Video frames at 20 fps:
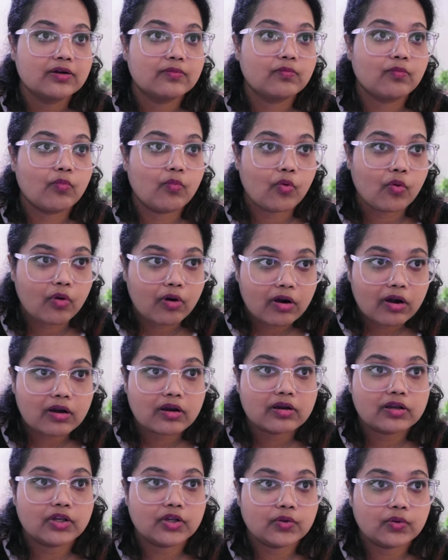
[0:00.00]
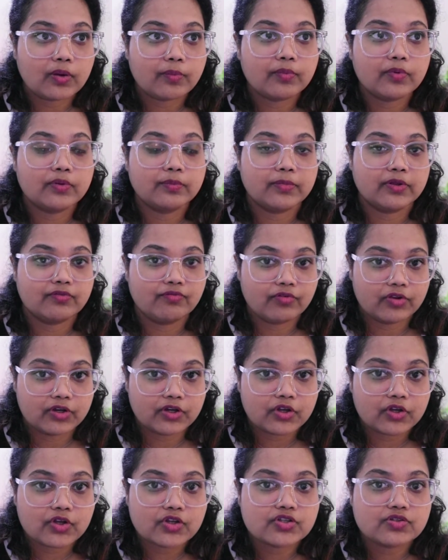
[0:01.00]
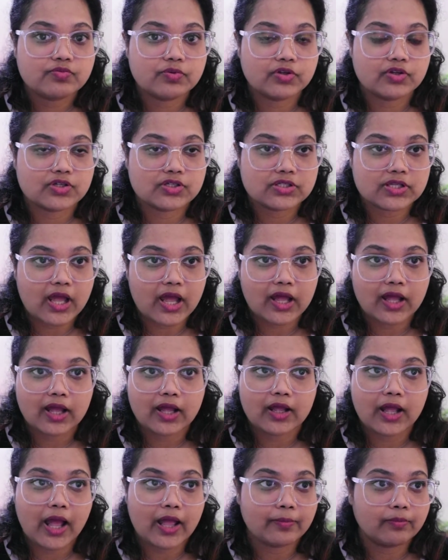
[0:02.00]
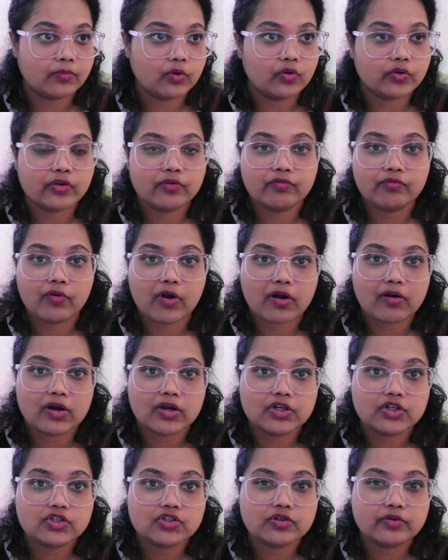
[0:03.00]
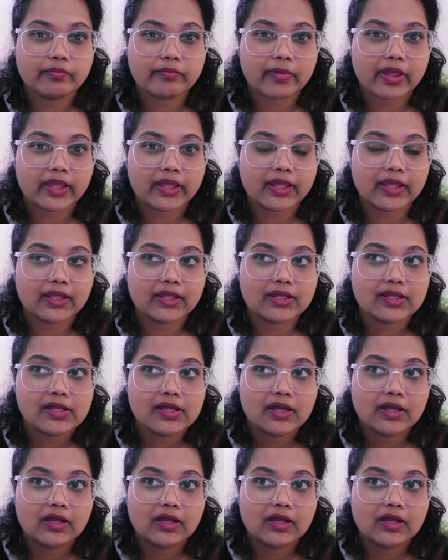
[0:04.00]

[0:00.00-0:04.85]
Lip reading: more new upcoming videos because I'm looking forward to making